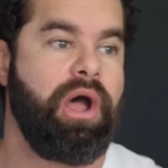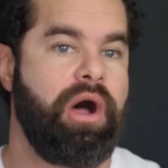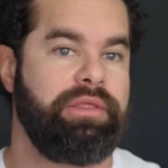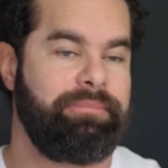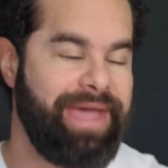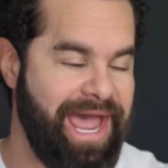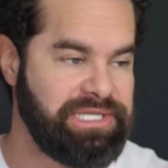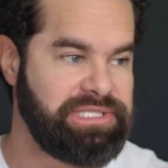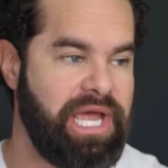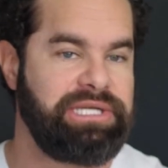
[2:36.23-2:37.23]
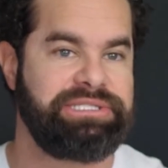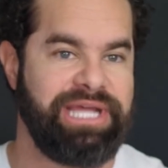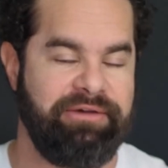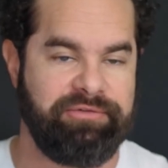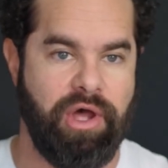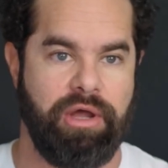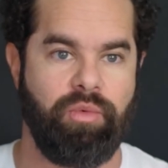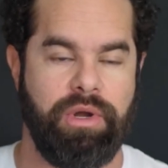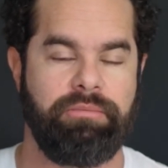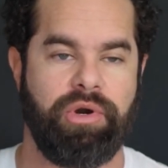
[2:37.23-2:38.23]
On the backside, DEFCON
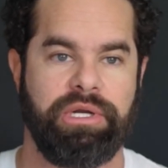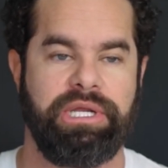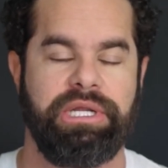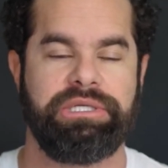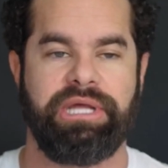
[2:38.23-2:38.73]
1 Marketing.